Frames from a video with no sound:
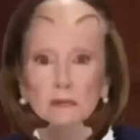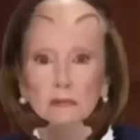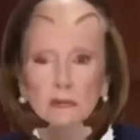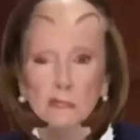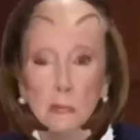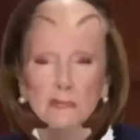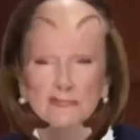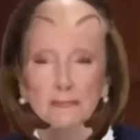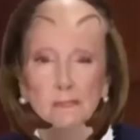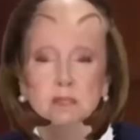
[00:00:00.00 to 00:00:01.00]
Miss
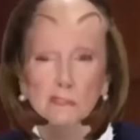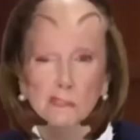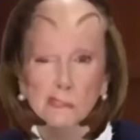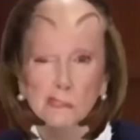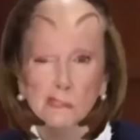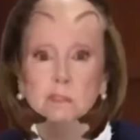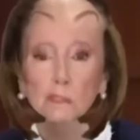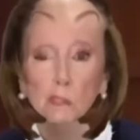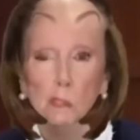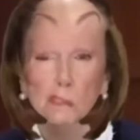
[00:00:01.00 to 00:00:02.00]
Pelosi, to the best of your
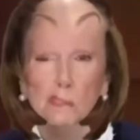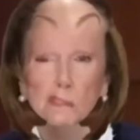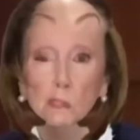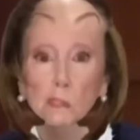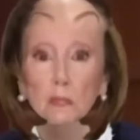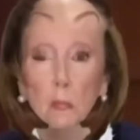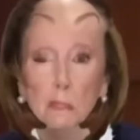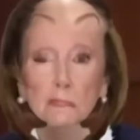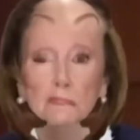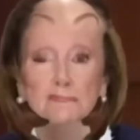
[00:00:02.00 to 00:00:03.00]
knowledge, tell us
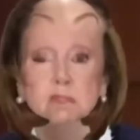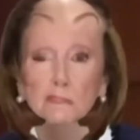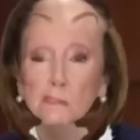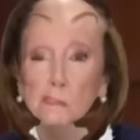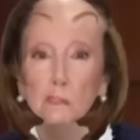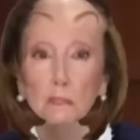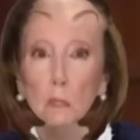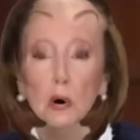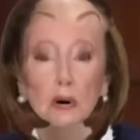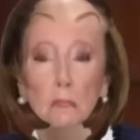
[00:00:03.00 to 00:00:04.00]
what happened that day.
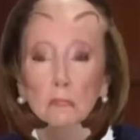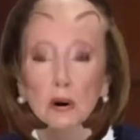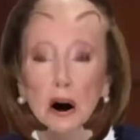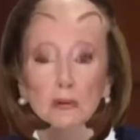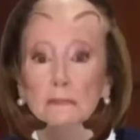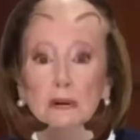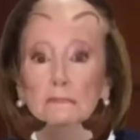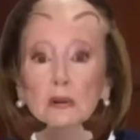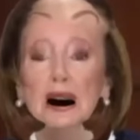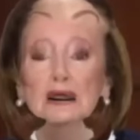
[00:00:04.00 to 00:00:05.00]
I remember
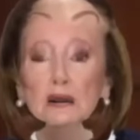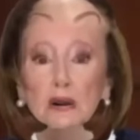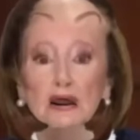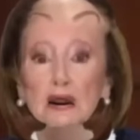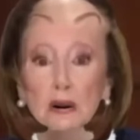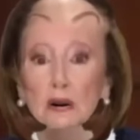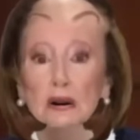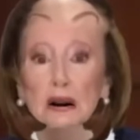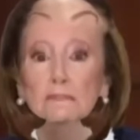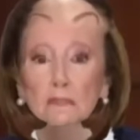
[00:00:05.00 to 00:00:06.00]
like it was yesterday.
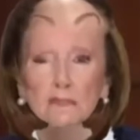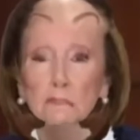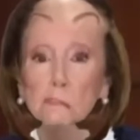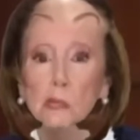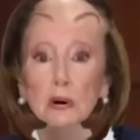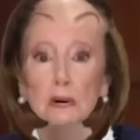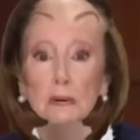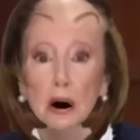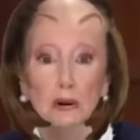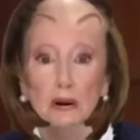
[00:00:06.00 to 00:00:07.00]
I
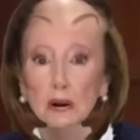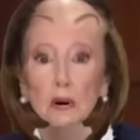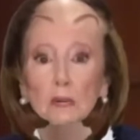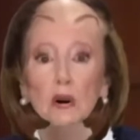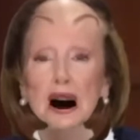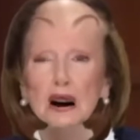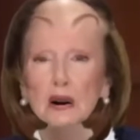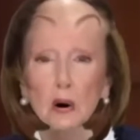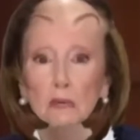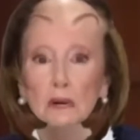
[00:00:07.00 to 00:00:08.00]
was doing what I
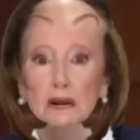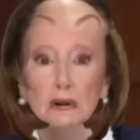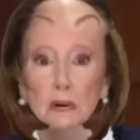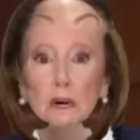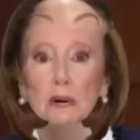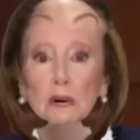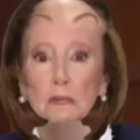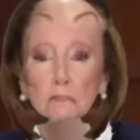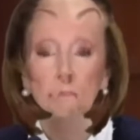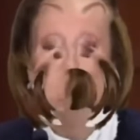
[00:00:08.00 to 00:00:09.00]
always do,
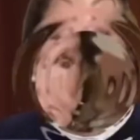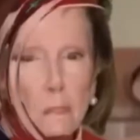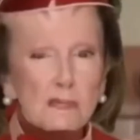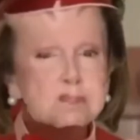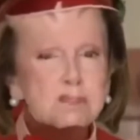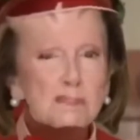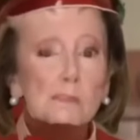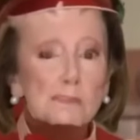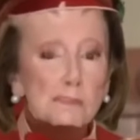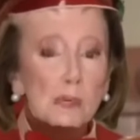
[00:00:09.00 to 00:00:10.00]
cheering for
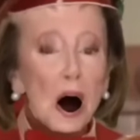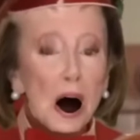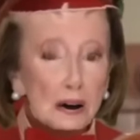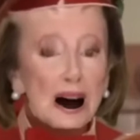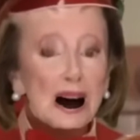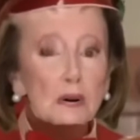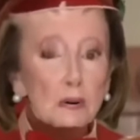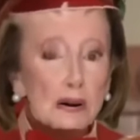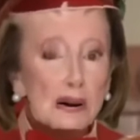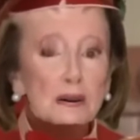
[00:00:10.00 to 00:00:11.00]
America. Hello,
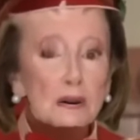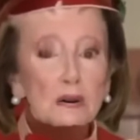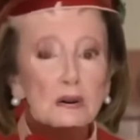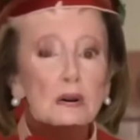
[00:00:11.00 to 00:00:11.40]
kind sir.